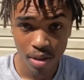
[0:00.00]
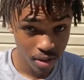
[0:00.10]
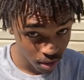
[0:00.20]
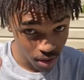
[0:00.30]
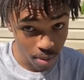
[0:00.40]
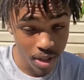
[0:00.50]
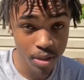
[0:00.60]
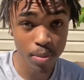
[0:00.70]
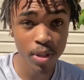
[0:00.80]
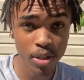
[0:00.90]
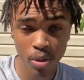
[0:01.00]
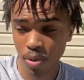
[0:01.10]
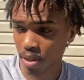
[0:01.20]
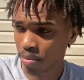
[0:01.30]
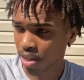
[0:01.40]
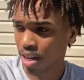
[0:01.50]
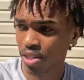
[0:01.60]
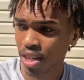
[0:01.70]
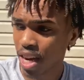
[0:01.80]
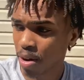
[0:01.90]
some of the spiritual wisdom and knowledge
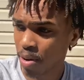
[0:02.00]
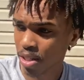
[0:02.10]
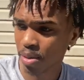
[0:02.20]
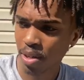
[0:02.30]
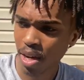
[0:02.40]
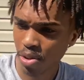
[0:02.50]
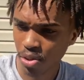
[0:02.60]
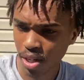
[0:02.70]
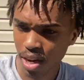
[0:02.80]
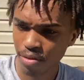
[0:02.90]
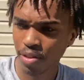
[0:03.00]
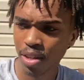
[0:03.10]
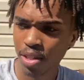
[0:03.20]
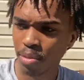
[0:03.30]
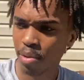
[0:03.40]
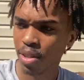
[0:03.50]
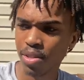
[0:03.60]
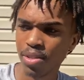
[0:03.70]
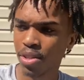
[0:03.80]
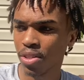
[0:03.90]
of Yahweh Shah fell into brothers
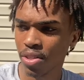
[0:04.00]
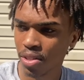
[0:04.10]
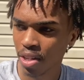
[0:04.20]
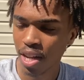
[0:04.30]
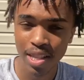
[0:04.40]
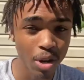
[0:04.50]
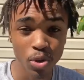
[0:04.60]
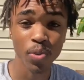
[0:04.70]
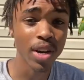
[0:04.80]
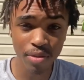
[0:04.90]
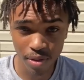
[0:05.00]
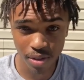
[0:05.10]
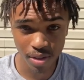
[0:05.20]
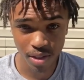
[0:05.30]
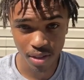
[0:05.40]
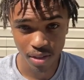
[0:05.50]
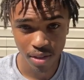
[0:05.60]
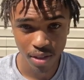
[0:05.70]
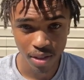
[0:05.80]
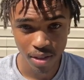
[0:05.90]
and sisters that was ready for this thing.
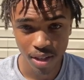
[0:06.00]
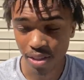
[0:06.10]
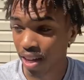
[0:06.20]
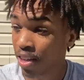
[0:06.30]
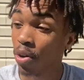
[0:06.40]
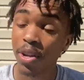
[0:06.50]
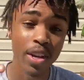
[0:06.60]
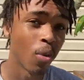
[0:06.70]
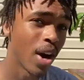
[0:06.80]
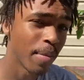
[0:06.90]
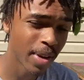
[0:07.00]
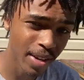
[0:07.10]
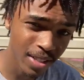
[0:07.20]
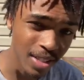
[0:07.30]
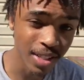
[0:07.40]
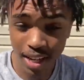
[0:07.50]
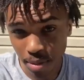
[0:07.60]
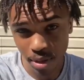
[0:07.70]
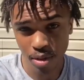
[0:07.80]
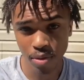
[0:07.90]
That's like, oh yeah, the white man is a damn
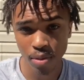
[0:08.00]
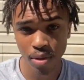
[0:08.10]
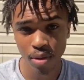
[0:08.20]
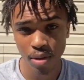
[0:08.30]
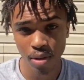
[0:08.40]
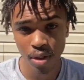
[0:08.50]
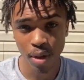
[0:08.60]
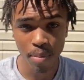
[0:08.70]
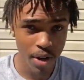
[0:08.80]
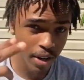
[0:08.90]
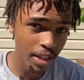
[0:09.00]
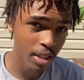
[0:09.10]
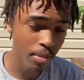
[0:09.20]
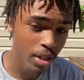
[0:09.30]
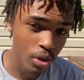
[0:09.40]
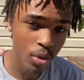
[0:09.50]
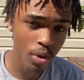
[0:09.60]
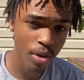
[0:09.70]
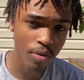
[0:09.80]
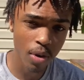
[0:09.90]
devil. America need to be
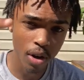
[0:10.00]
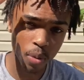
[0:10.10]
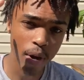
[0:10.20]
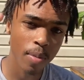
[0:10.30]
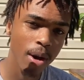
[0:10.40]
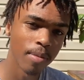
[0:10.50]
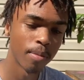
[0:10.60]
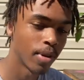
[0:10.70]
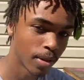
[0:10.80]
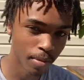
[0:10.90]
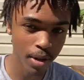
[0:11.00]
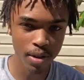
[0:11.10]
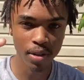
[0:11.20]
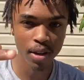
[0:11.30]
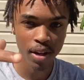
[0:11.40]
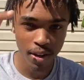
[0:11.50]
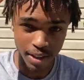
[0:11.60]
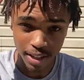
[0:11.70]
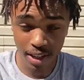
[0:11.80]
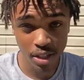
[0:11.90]
destroyed for all the rape, rob, and murder that
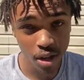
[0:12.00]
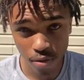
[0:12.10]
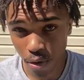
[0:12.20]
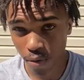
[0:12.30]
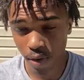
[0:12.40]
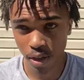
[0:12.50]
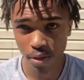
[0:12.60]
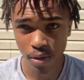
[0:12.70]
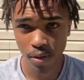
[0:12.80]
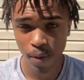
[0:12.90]
they did to our forefathers.